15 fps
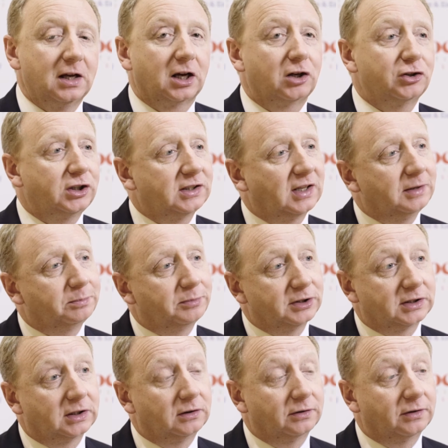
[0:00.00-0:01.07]
Countries like
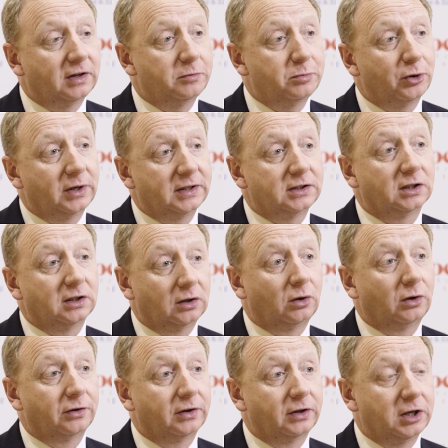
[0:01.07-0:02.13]
Brazil, they've put into
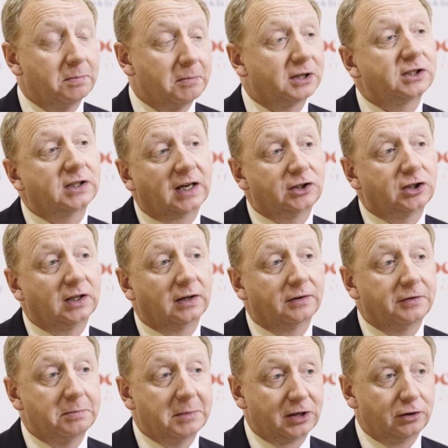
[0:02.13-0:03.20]
law that you must actually have
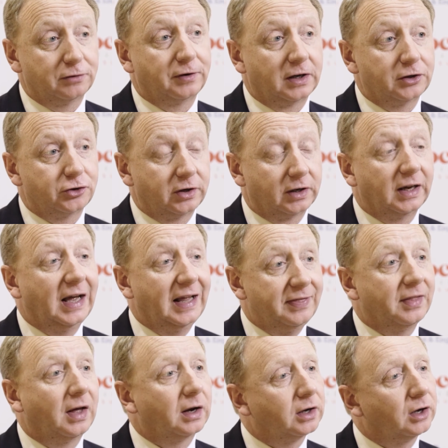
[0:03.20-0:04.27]
the manufacturing in
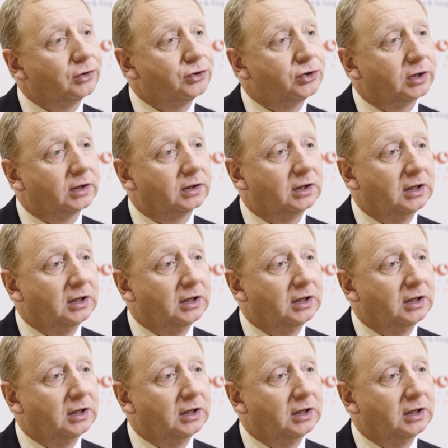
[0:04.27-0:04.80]
that country.